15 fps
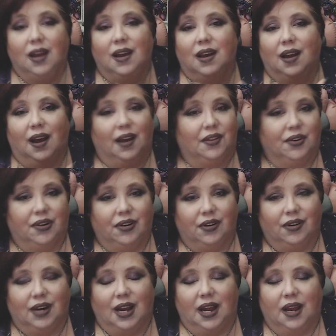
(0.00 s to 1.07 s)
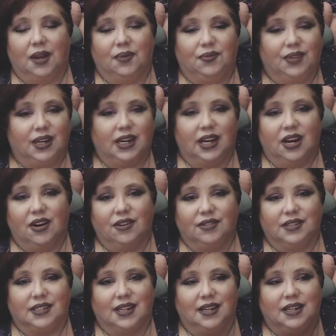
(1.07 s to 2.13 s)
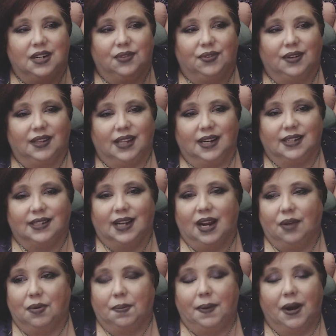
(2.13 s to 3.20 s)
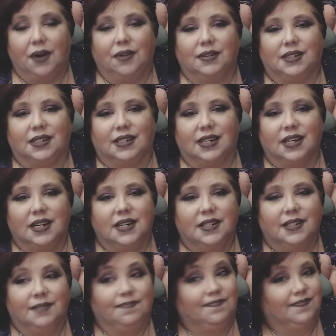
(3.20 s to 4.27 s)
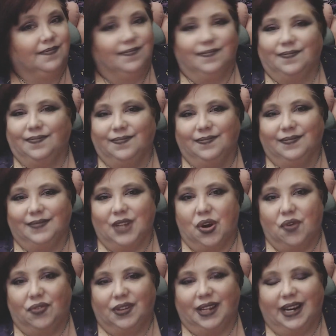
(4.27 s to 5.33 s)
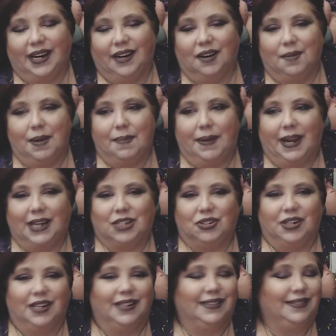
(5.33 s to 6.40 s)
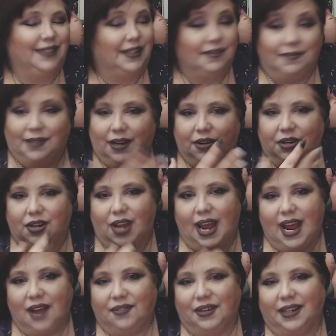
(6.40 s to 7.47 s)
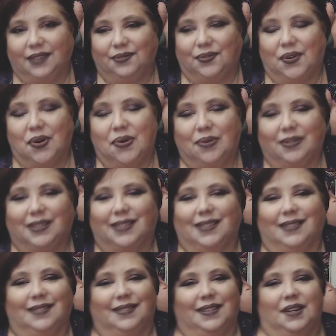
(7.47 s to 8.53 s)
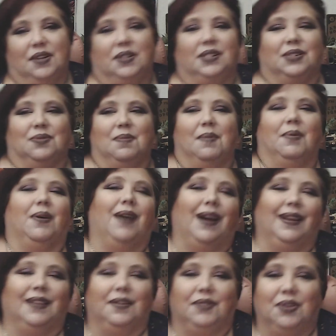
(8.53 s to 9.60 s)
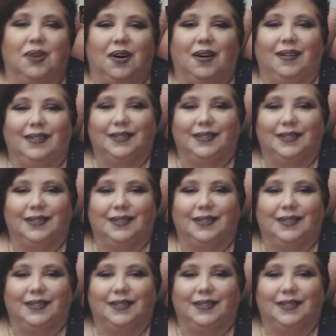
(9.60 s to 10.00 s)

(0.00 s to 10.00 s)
other videos and different things that I will post over there on my Patreon. There you have it, folks. Just remember, I love you all.